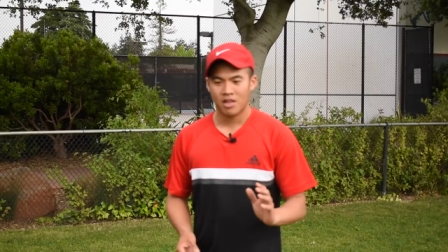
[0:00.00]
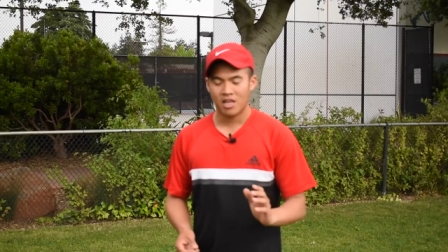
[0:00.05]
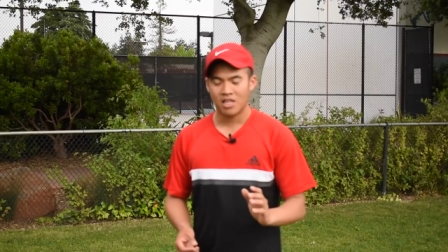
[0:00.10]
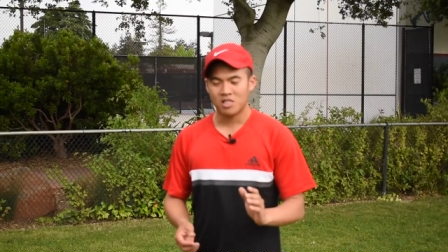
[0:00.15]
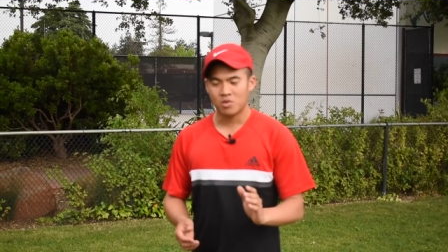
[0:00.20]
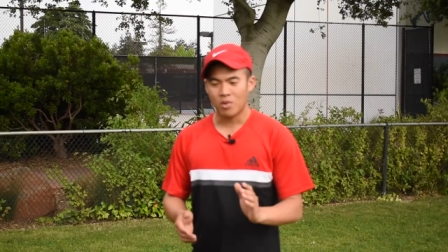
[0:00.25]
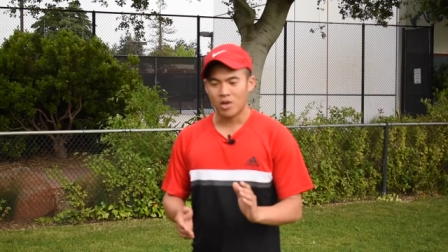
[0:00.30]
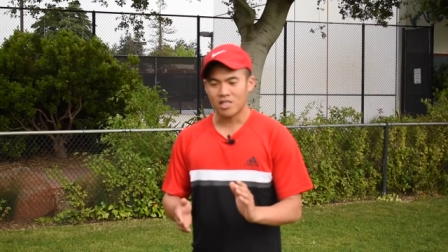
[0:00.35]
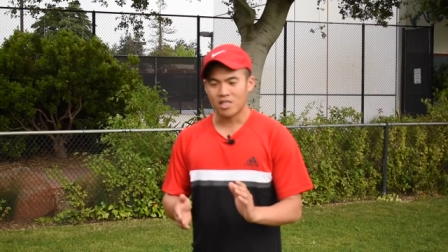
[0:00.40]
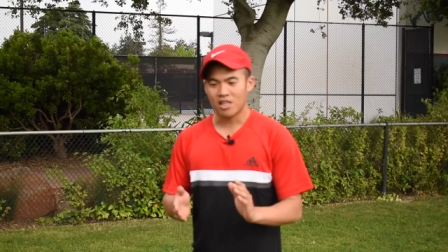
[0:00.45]

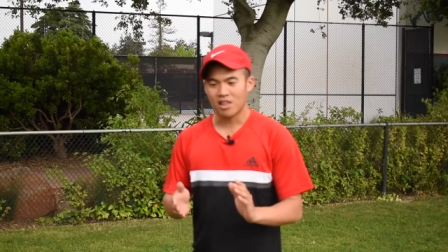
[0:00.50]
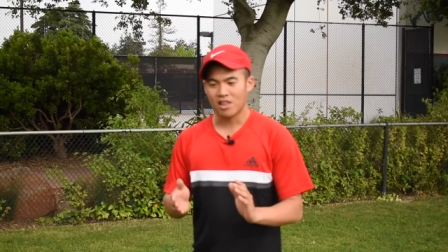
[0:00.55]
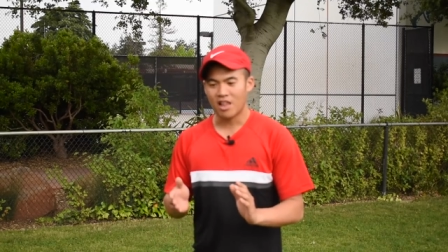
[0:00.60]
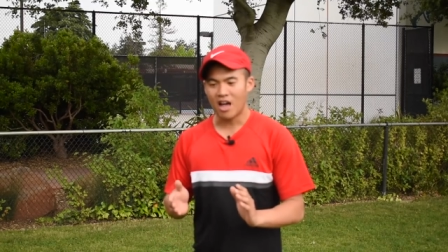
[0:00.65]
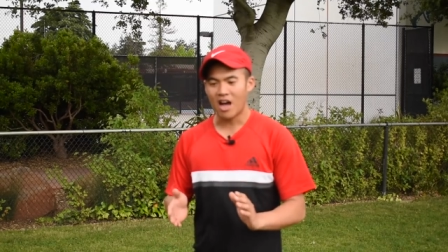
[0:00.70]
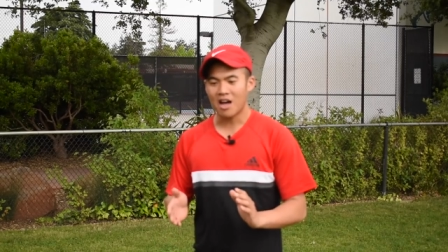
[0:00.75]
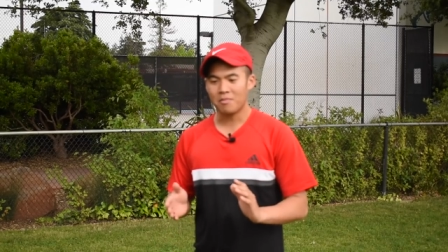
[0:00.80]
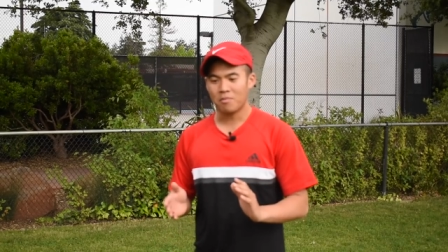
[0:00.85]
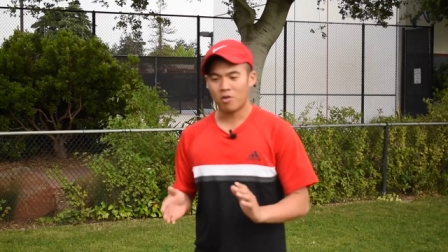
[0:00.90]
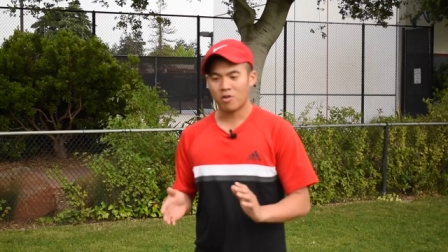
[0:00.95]
Because what's a
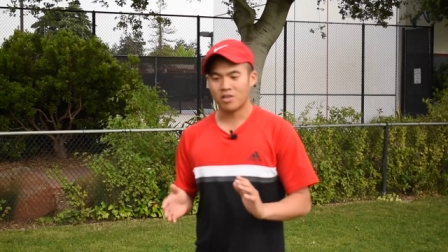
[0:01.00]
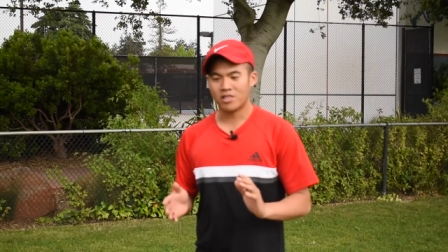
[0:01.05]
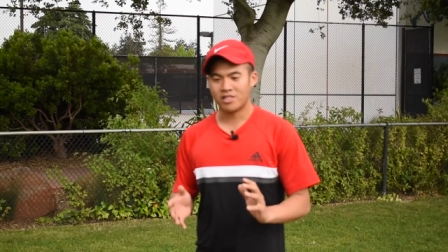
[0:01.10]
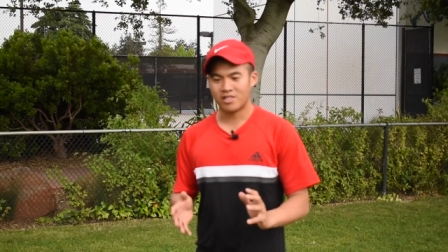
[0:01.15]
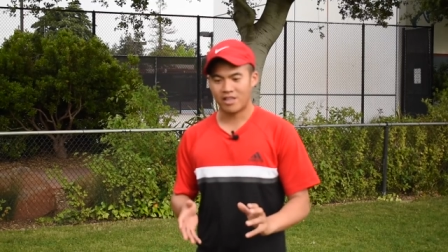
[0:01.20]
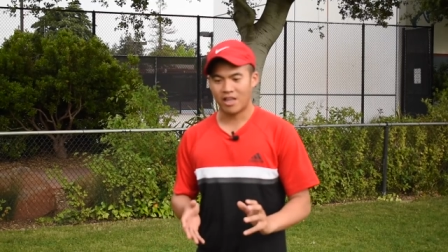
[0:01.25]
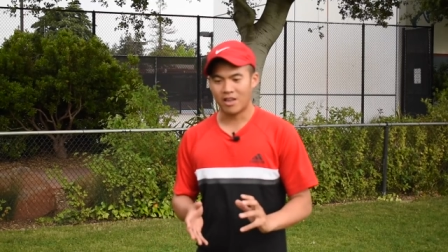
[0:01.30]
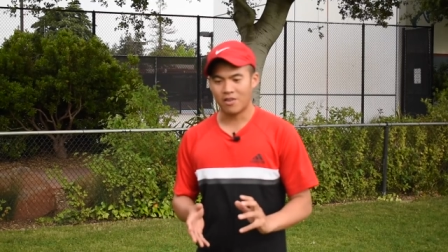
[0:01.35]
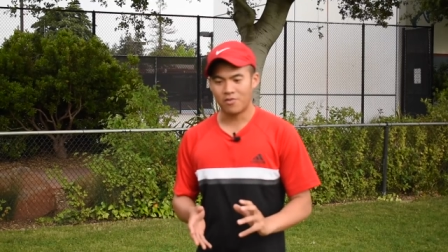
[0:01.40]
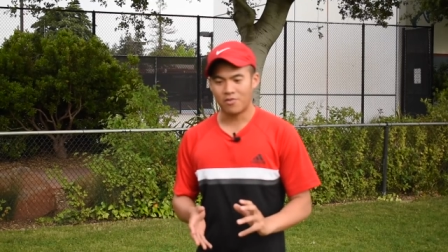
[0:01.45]
lot more
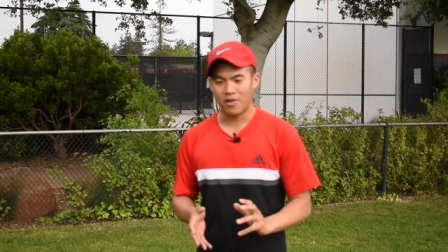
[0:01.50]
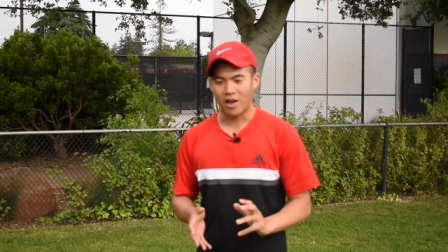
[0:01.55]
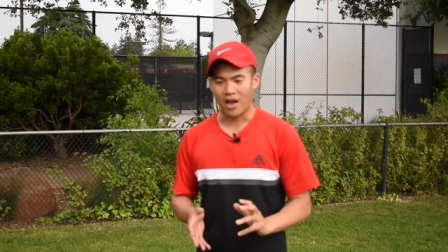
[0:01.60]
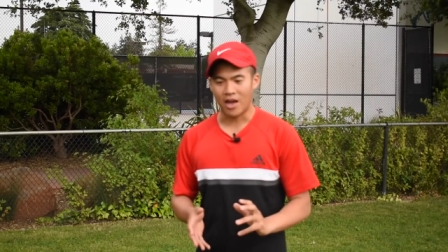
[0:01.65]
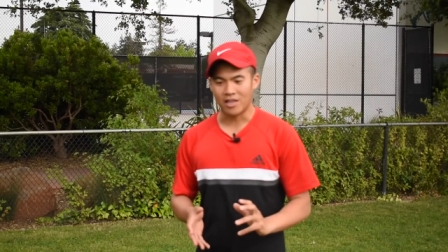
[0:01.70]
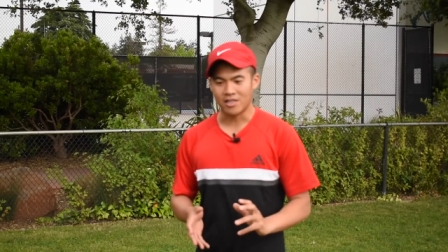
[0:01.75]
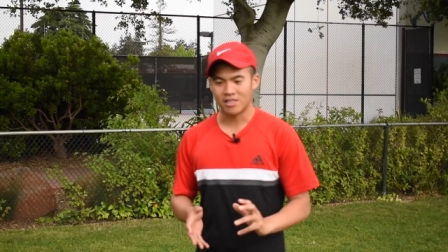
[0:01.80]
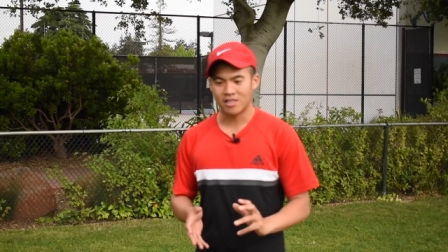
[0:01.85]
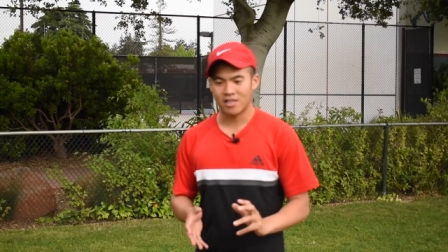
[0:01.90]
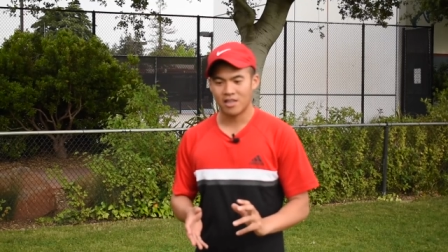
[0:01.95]

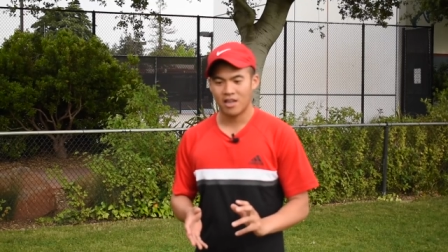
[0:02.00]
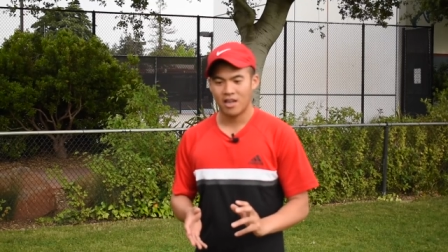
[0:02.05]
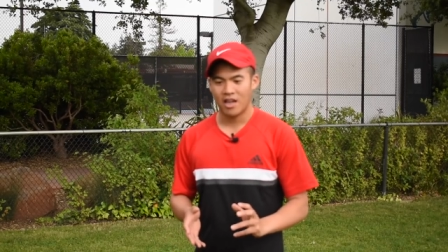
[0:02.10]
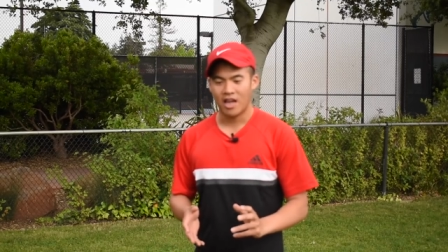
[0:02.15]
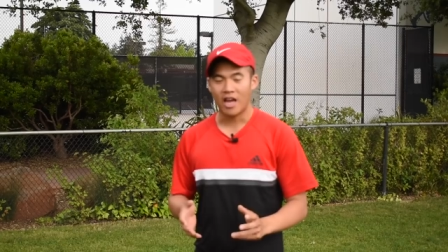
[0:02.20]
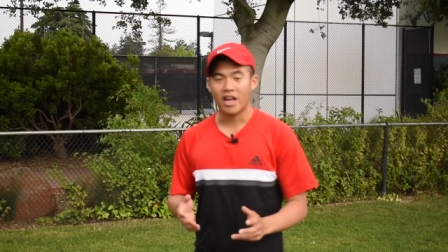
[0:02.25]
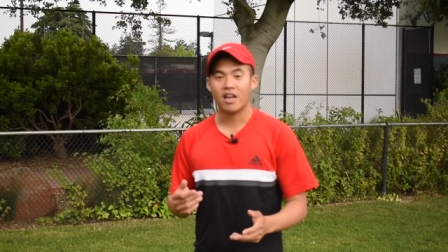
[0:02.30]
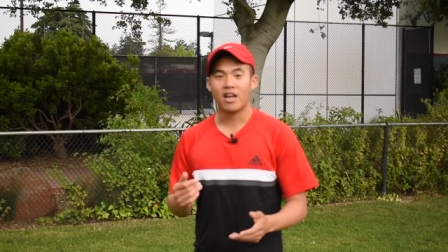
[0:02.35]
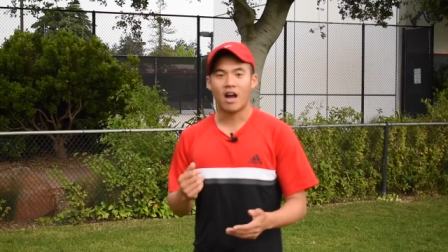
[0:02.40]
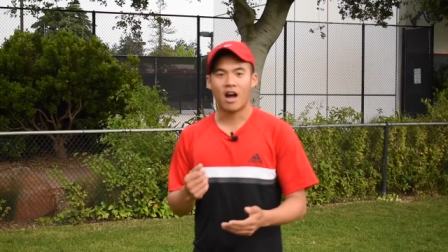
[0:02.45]
steadfast
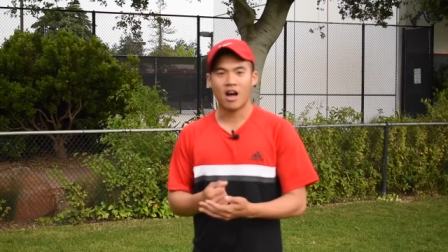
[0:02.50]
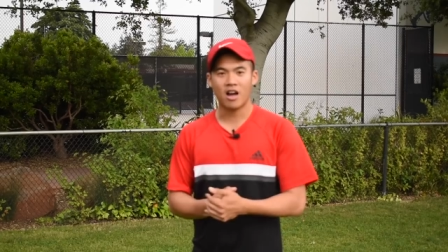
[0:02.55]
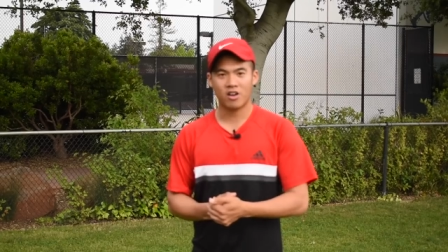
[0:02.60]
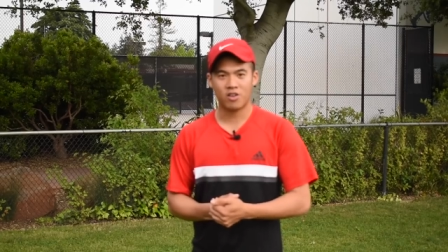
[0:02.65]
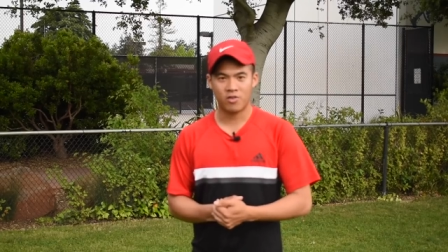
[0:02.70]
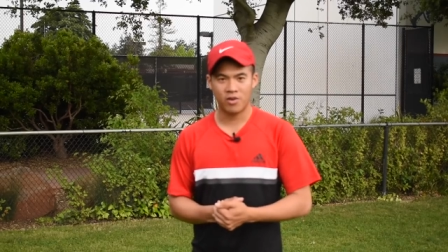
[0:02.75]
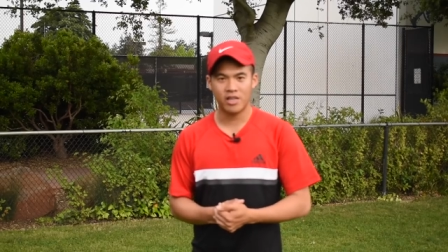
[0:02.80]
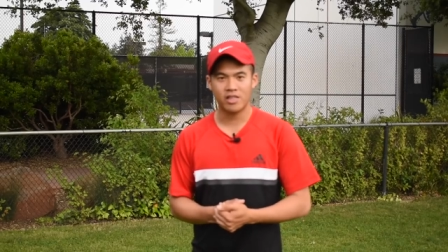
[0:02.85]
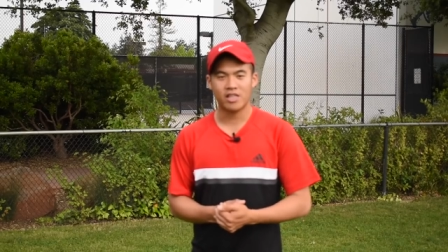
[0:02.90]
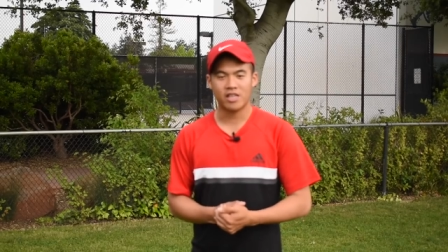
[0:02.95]
and
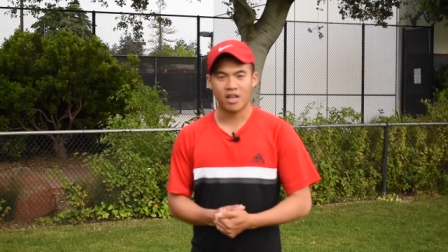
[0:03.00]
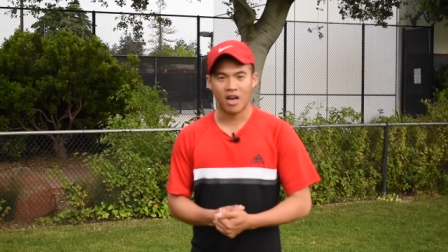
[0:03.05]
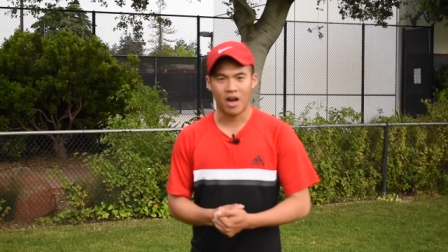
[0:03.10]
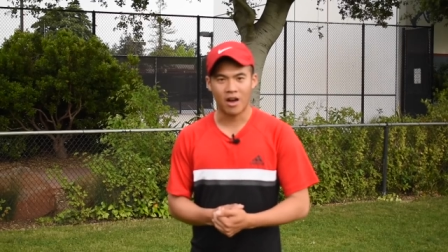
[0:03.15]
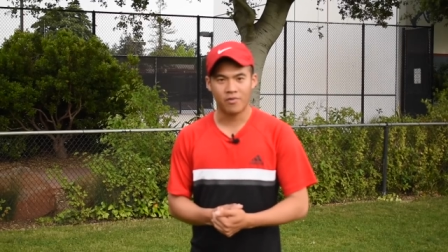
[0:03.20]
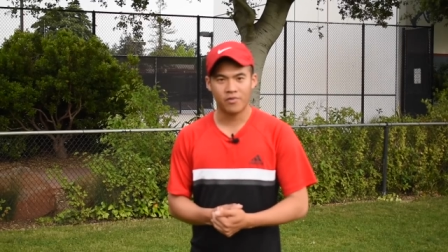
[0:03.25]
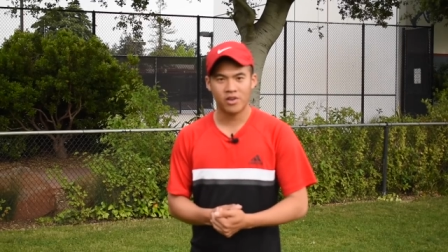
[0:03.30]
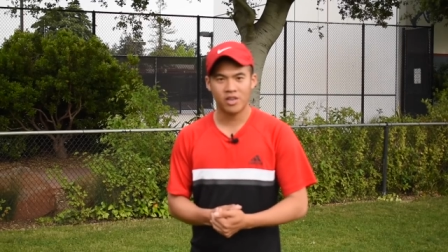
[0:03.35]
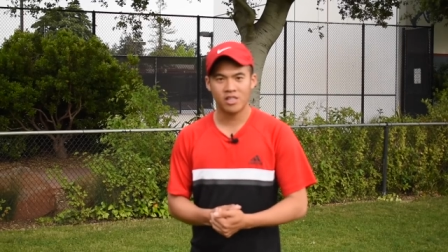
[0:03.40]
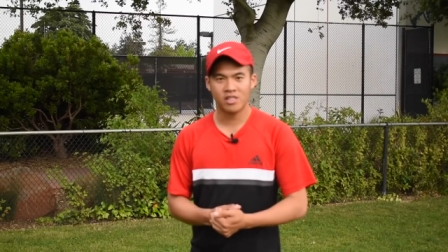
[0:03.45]
concrete than
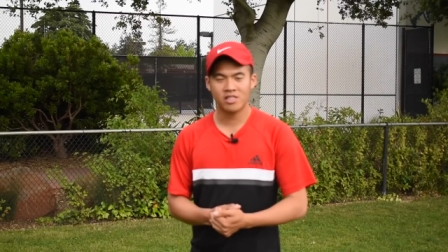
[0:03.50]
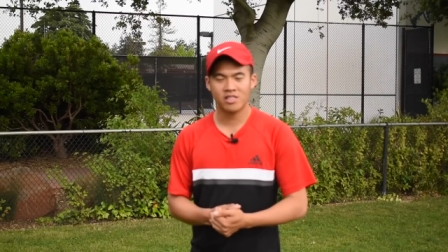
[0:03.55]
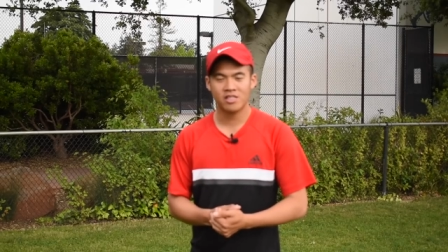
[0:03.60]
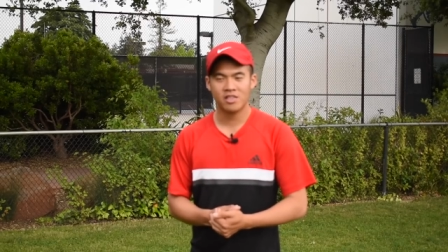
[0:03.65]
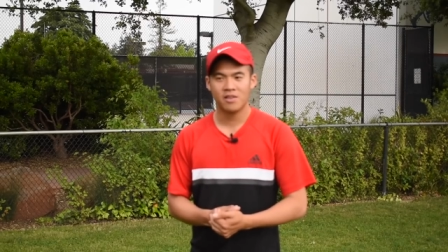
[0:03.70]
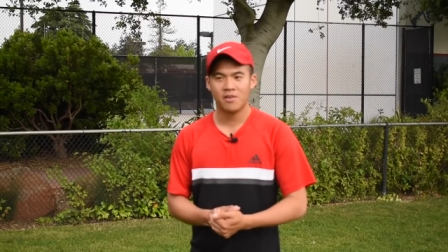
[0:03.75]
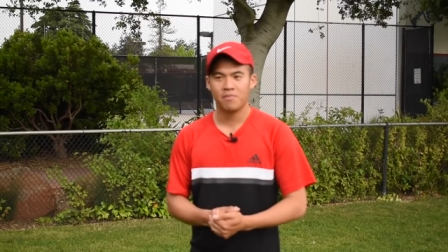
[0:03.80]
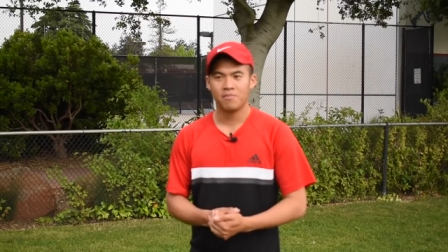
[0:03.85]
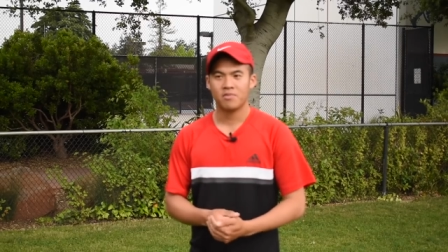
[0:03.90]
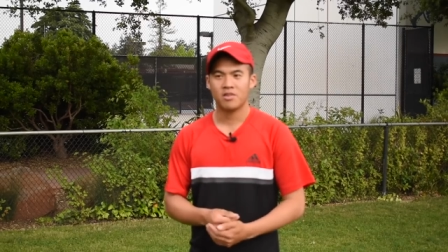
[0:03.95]
confidence